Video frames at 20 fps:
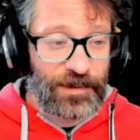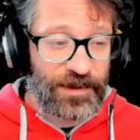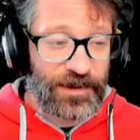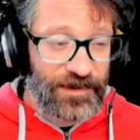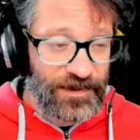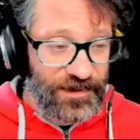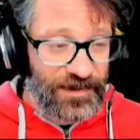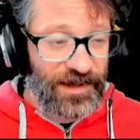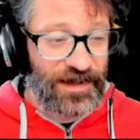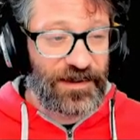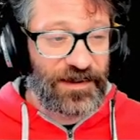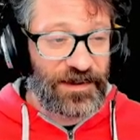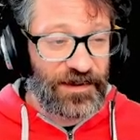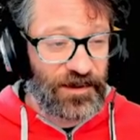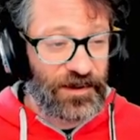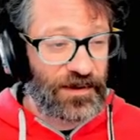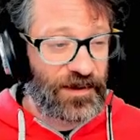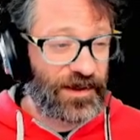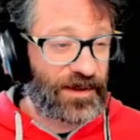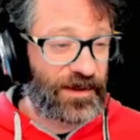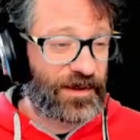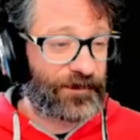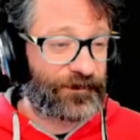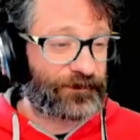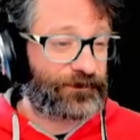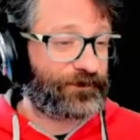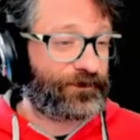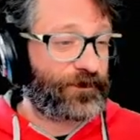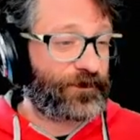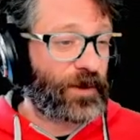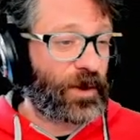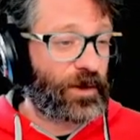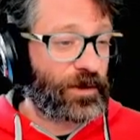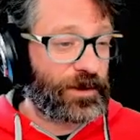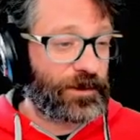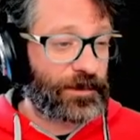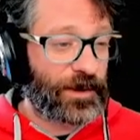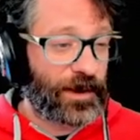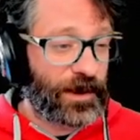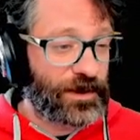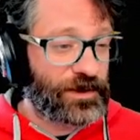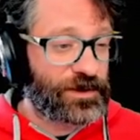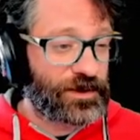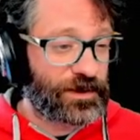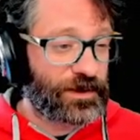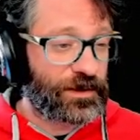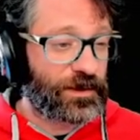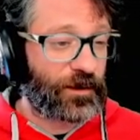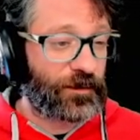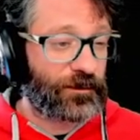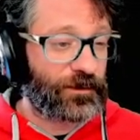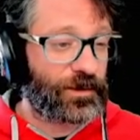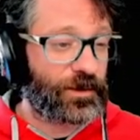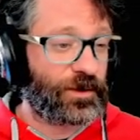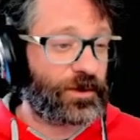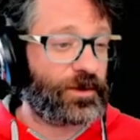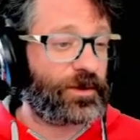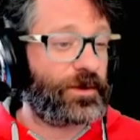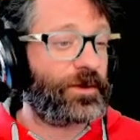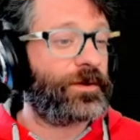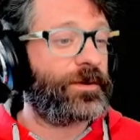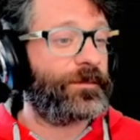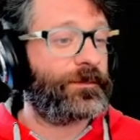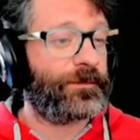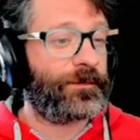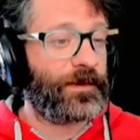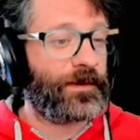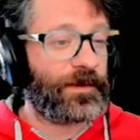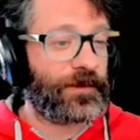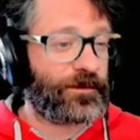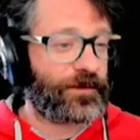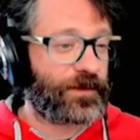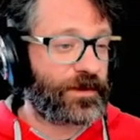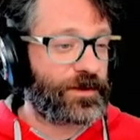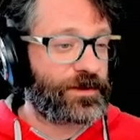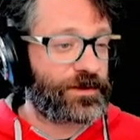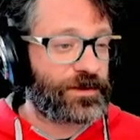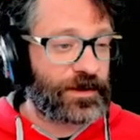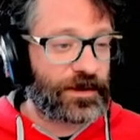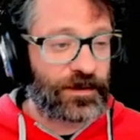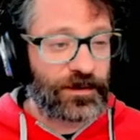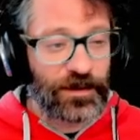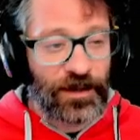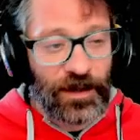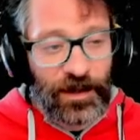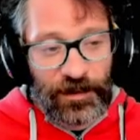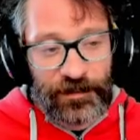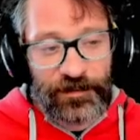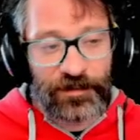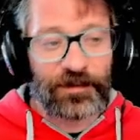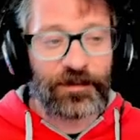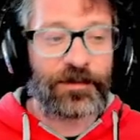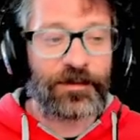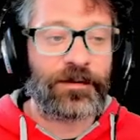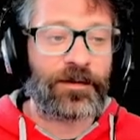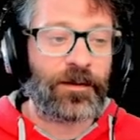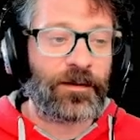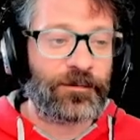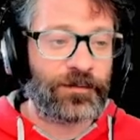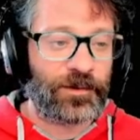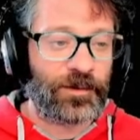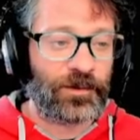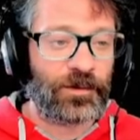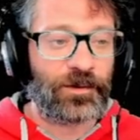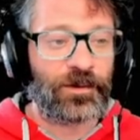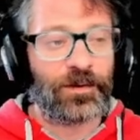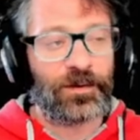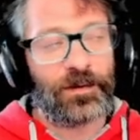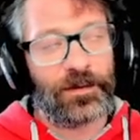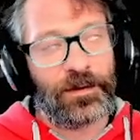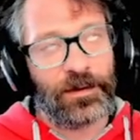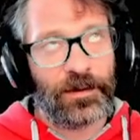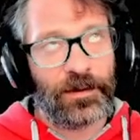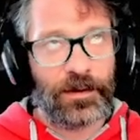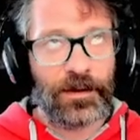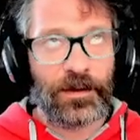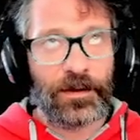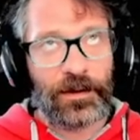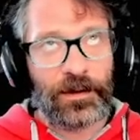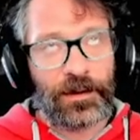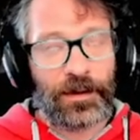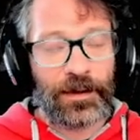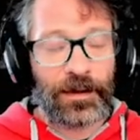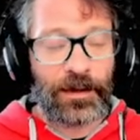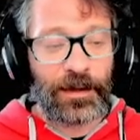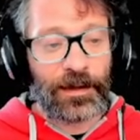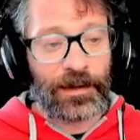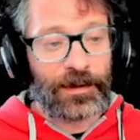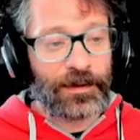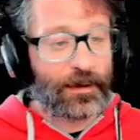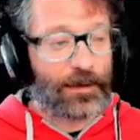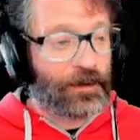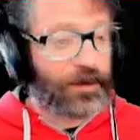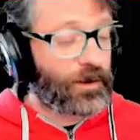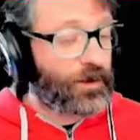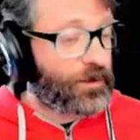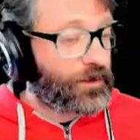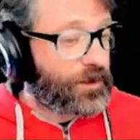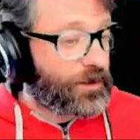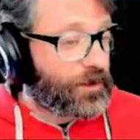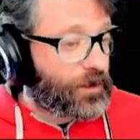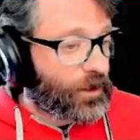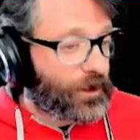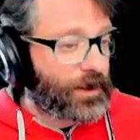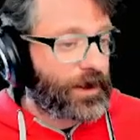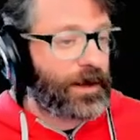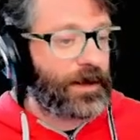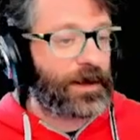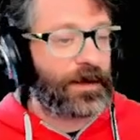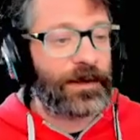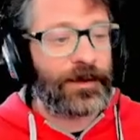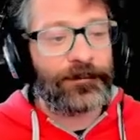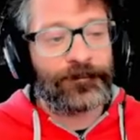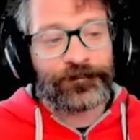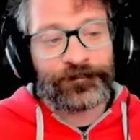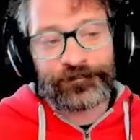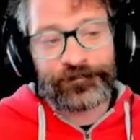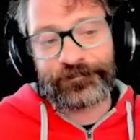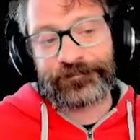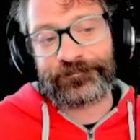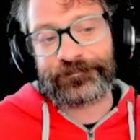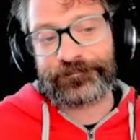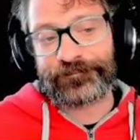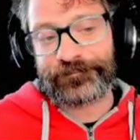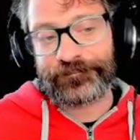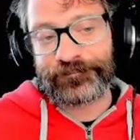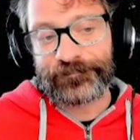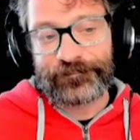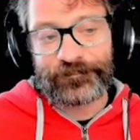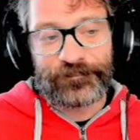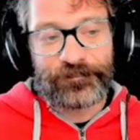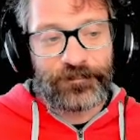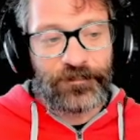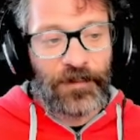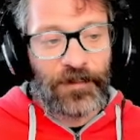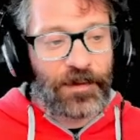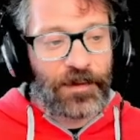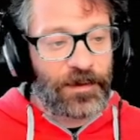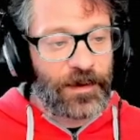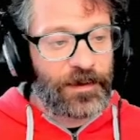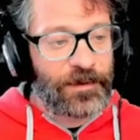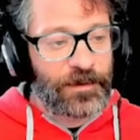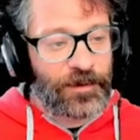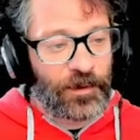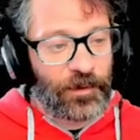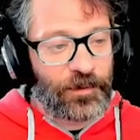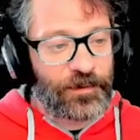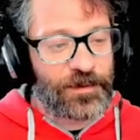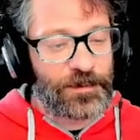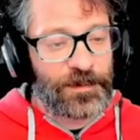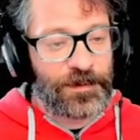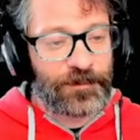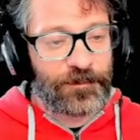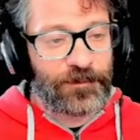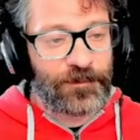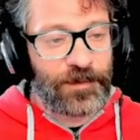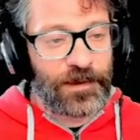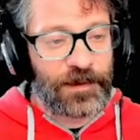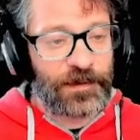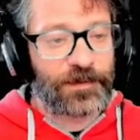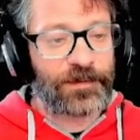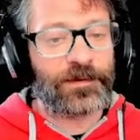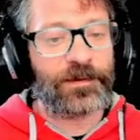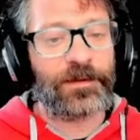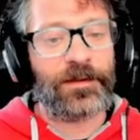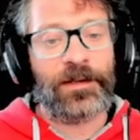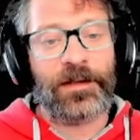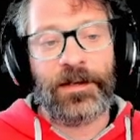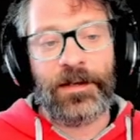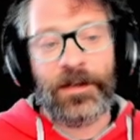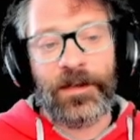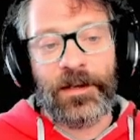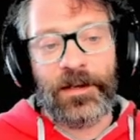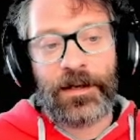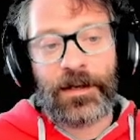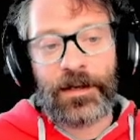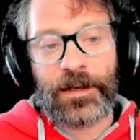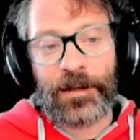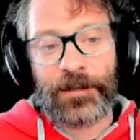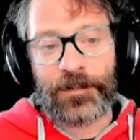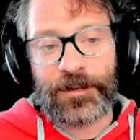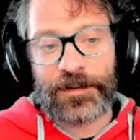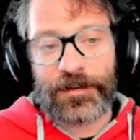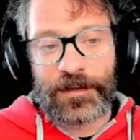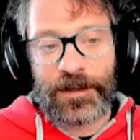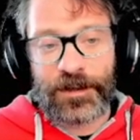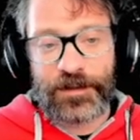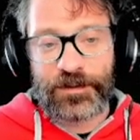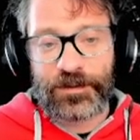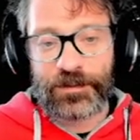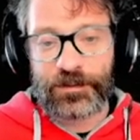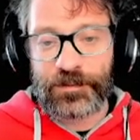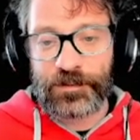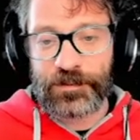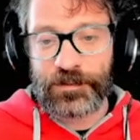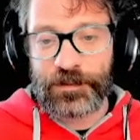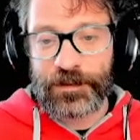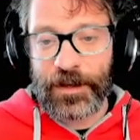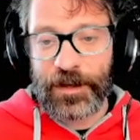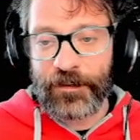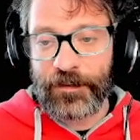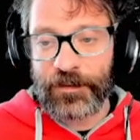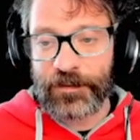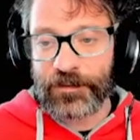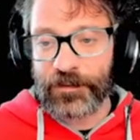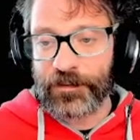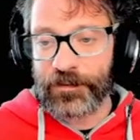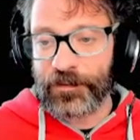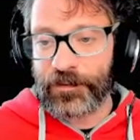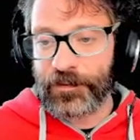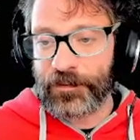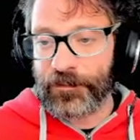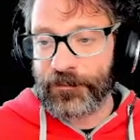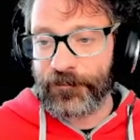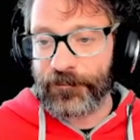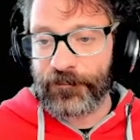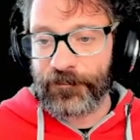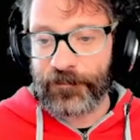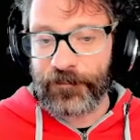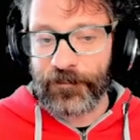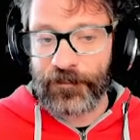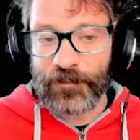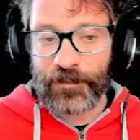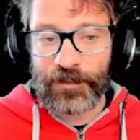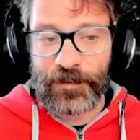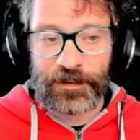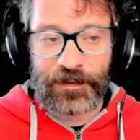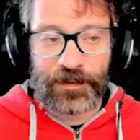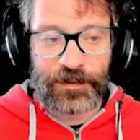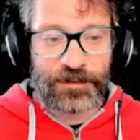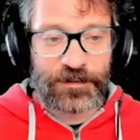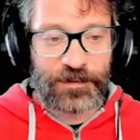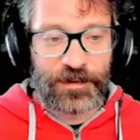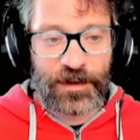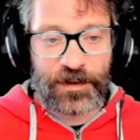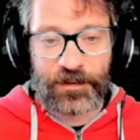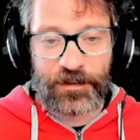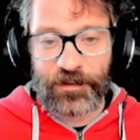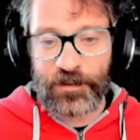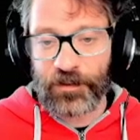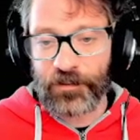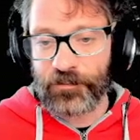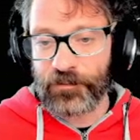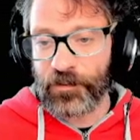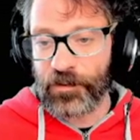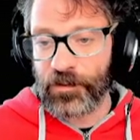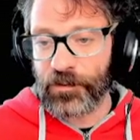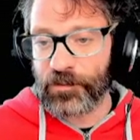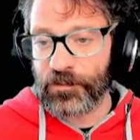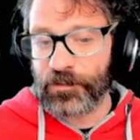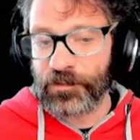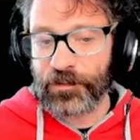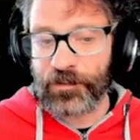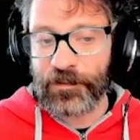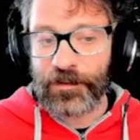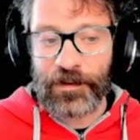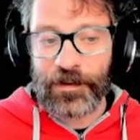Set, so their occupation of these are essentially classes of your heroes in your party. These are going to be fixed, but the actual characters that take those roles